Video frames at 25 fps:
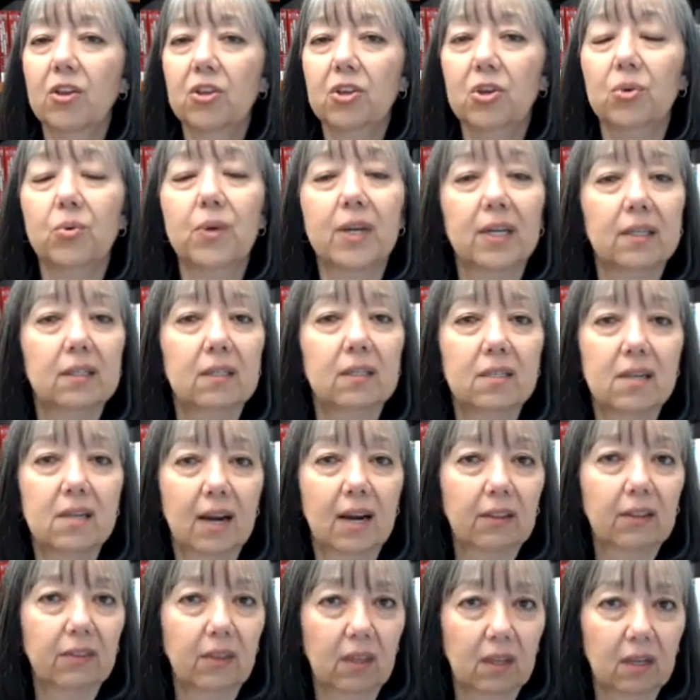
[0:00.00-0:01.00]
you can
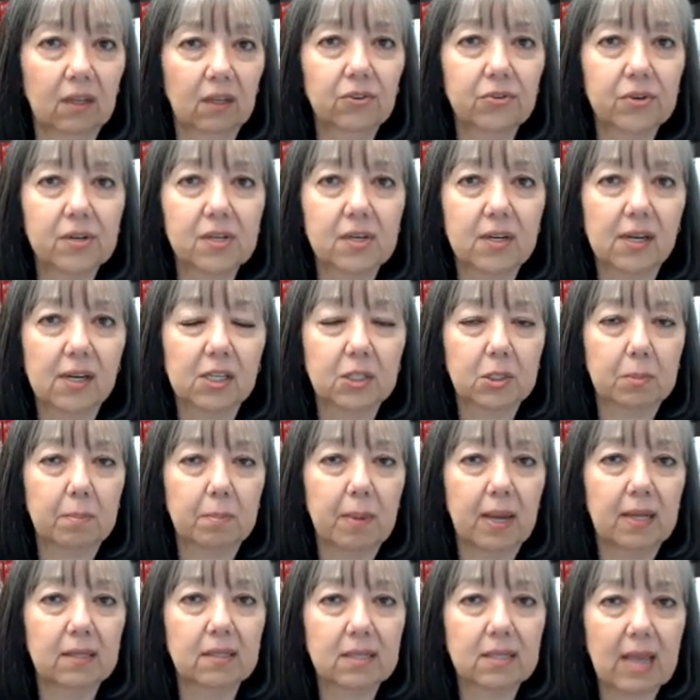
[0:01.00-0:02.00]
deduct the interest
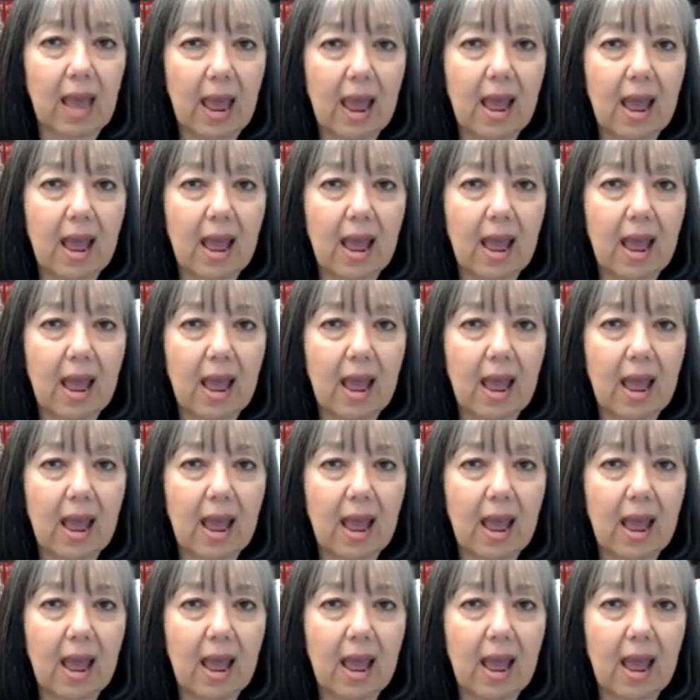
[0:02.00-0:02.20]
expense